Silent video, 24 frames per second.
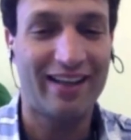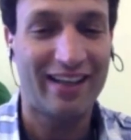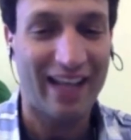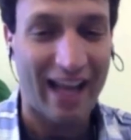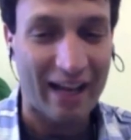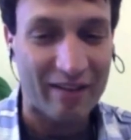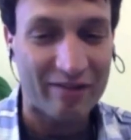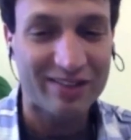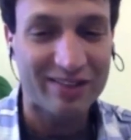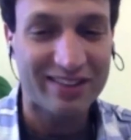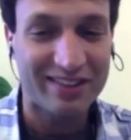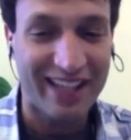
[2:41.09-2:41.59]

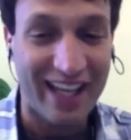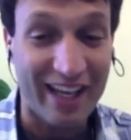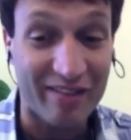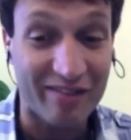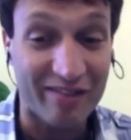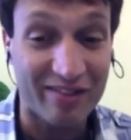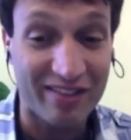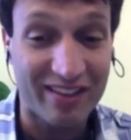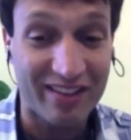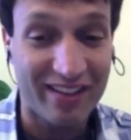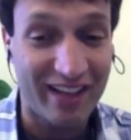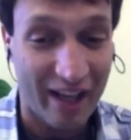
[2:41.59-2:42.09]
lives
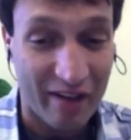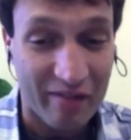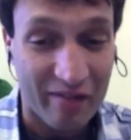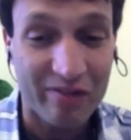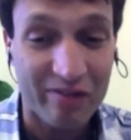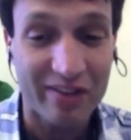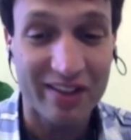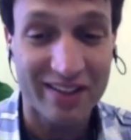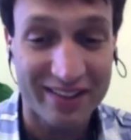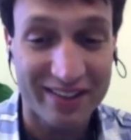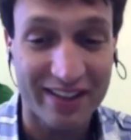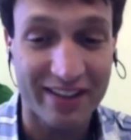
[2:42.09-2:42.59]
saved
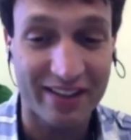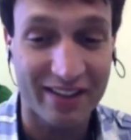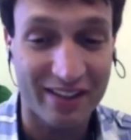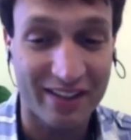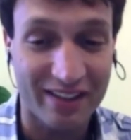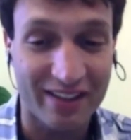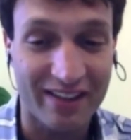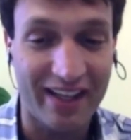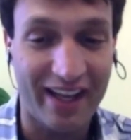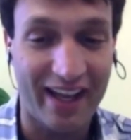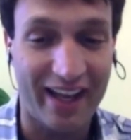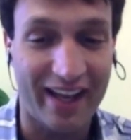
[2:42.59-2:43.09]
every
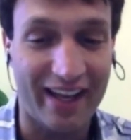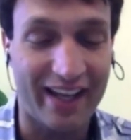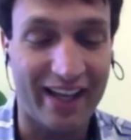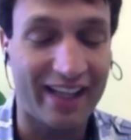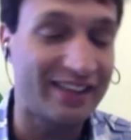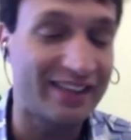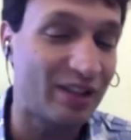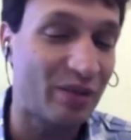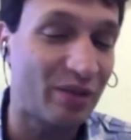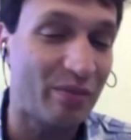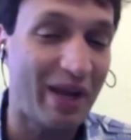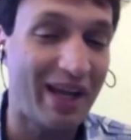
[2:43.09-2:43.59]
single day
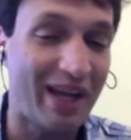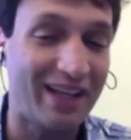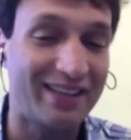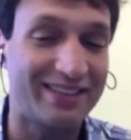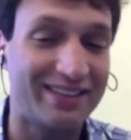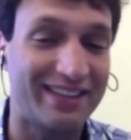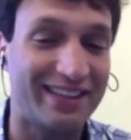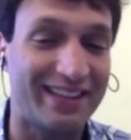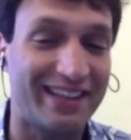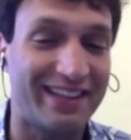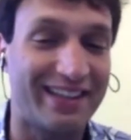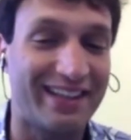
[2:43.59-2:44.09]
it's
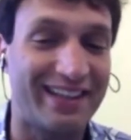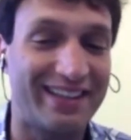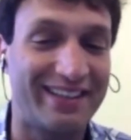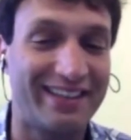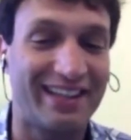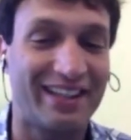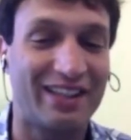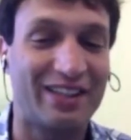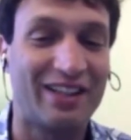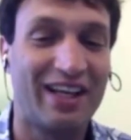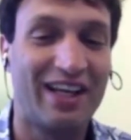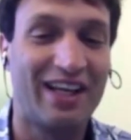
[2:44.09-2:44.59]
amazing and i
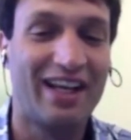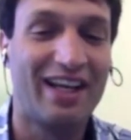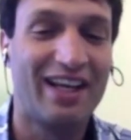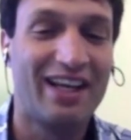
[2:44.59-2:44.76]
think that